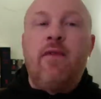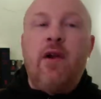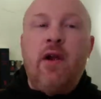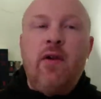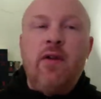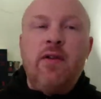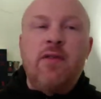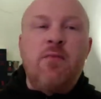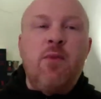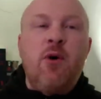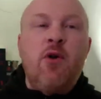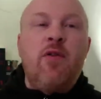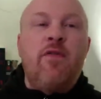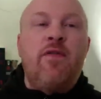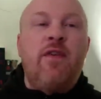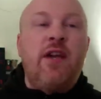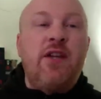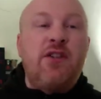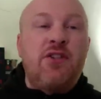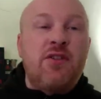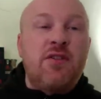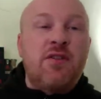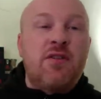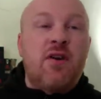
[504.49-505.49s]
Verin's
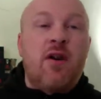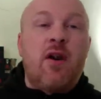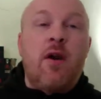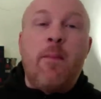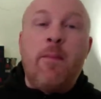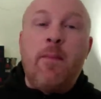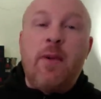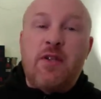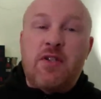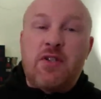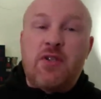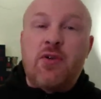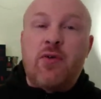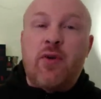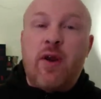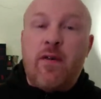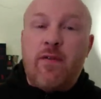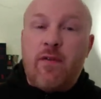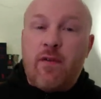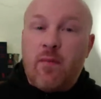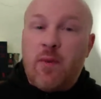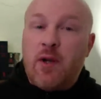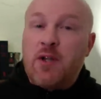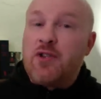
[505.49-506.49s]
motivations are a mystery
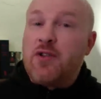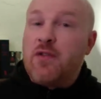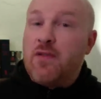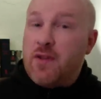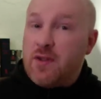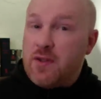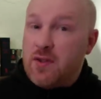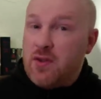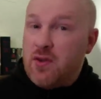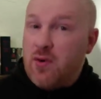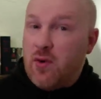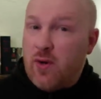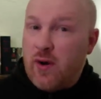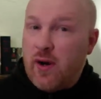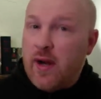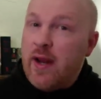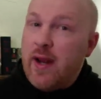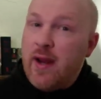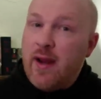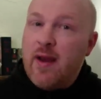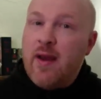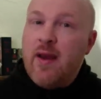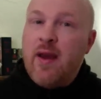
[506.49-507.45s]
for much of the story,